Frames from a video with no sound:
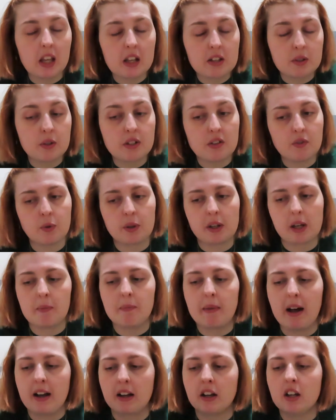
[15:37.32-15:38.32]
So I definitely want to come
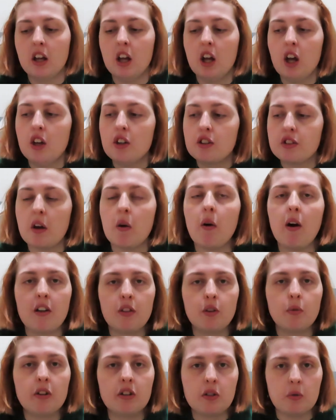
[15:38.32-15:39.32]
back. So I
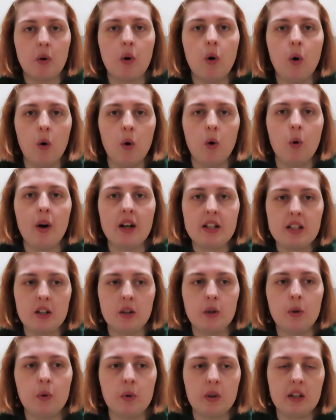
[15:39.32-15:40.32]
thought we'd do a haul. I did
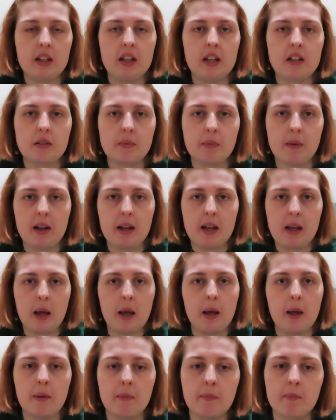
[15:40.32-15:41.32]
a haul at the end of
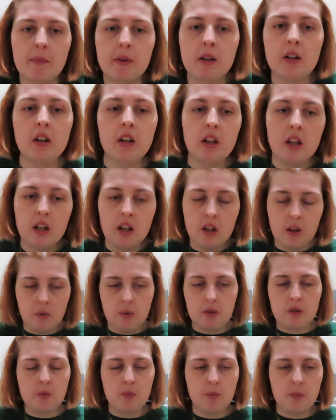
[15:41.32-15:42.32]
my,
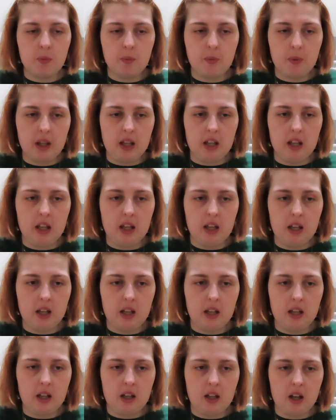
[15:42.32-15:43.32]

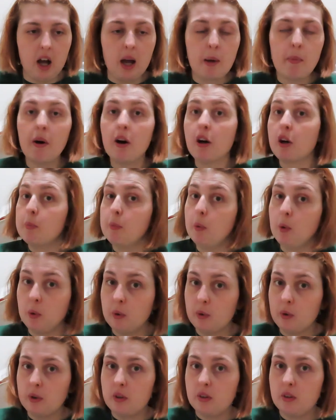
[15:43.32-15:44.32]
the iPark
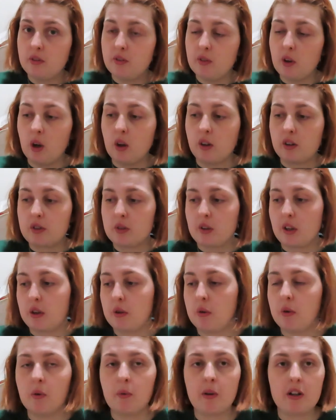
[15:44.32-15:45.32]
Mall vlog. So I
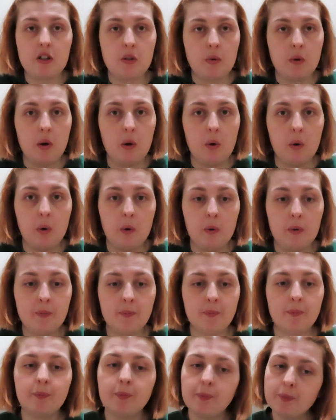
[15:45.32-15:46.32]
thought we'd do a haul
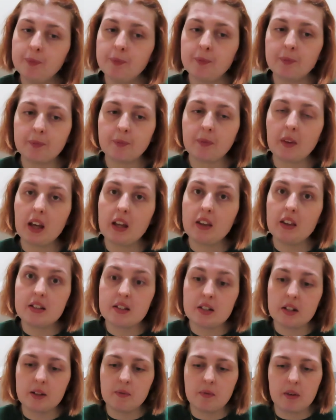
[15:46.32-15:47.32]
this
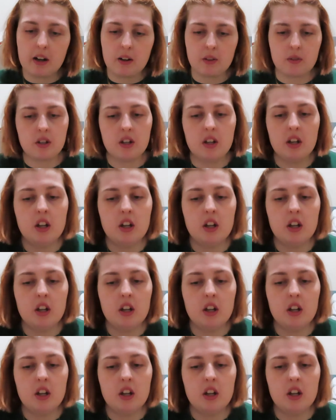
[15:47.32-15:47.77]
time round.